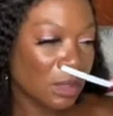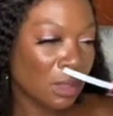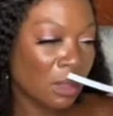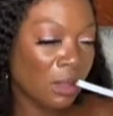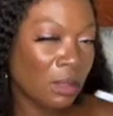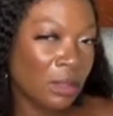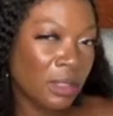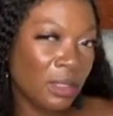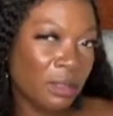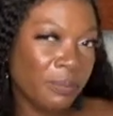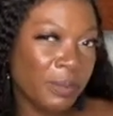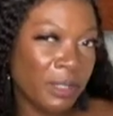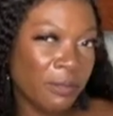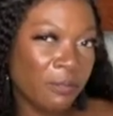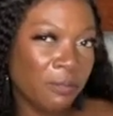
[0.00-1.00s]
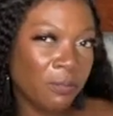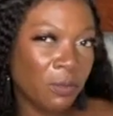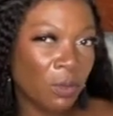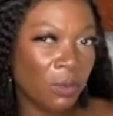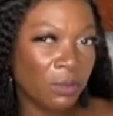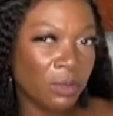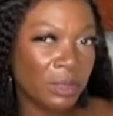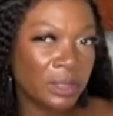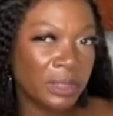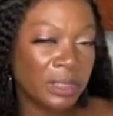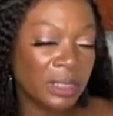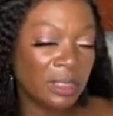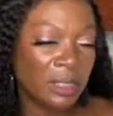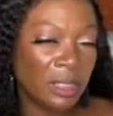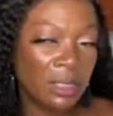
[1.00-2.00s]
A little bit of florals
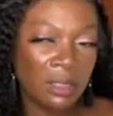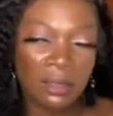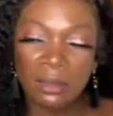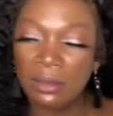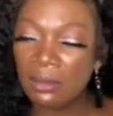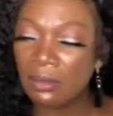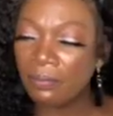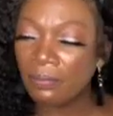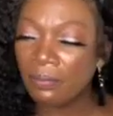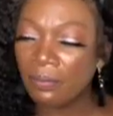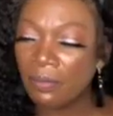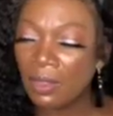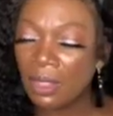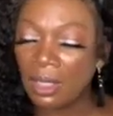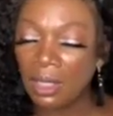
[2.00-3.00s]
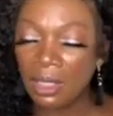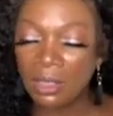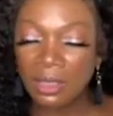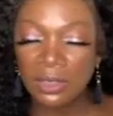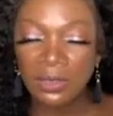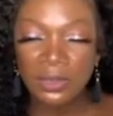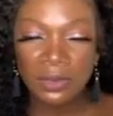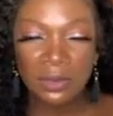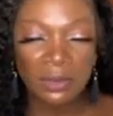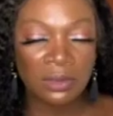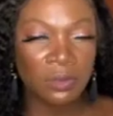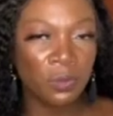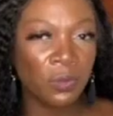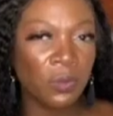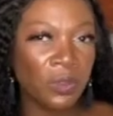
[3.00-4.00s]
in here, and it's just
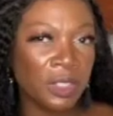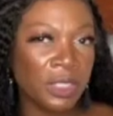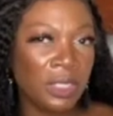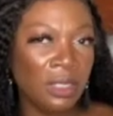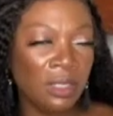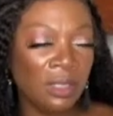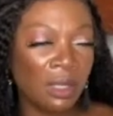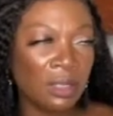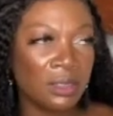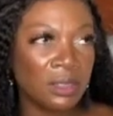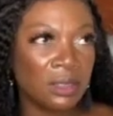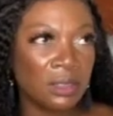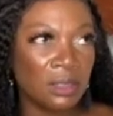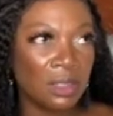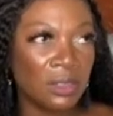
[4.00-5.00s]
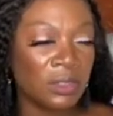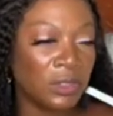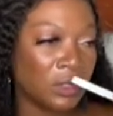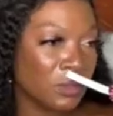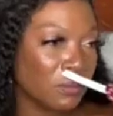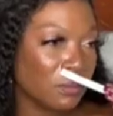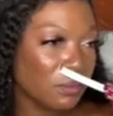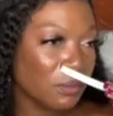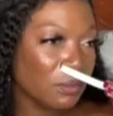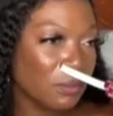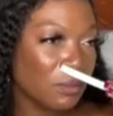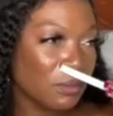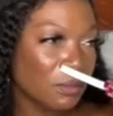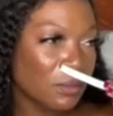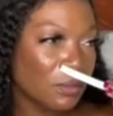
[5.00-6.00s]
really such
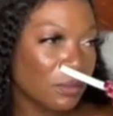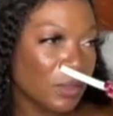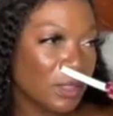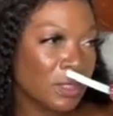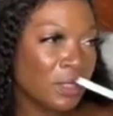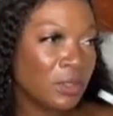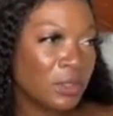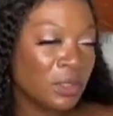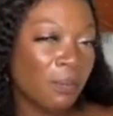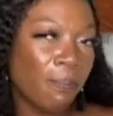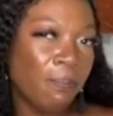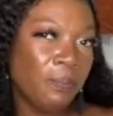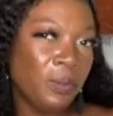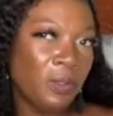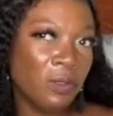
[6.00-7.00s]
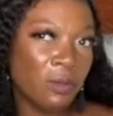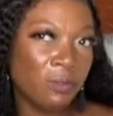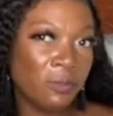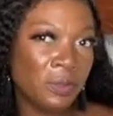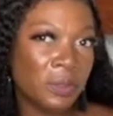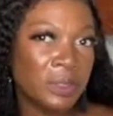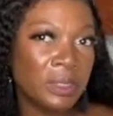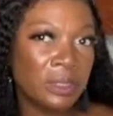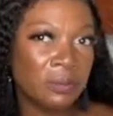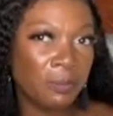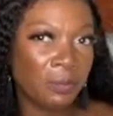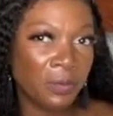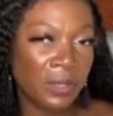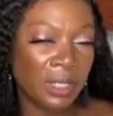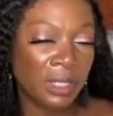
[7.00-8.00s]
a beautiful
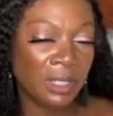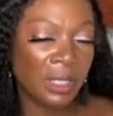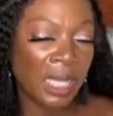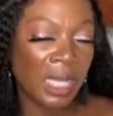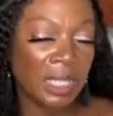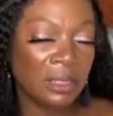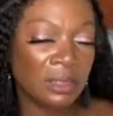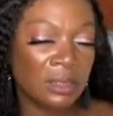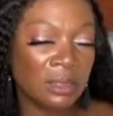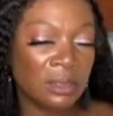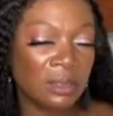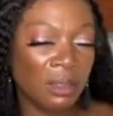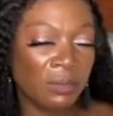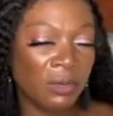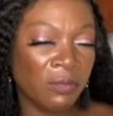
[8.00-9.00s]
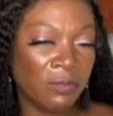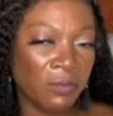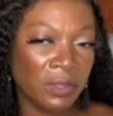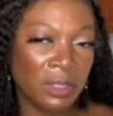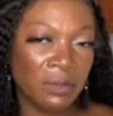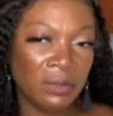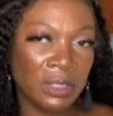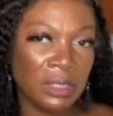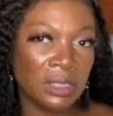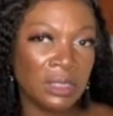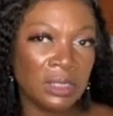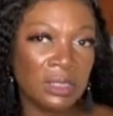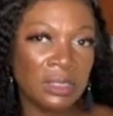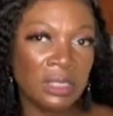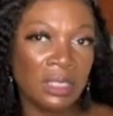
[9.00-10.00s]
spring and summer fragrance,
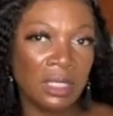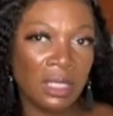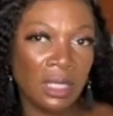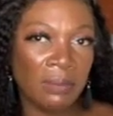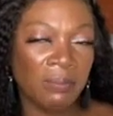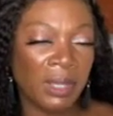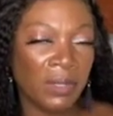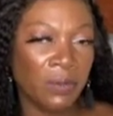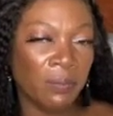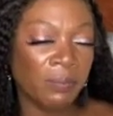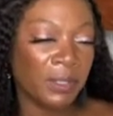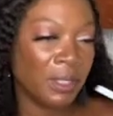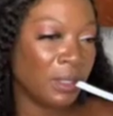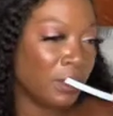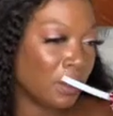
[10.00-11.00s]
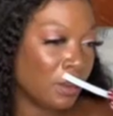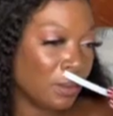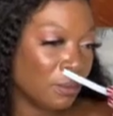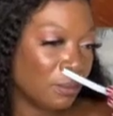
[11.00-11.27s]
in my opinion.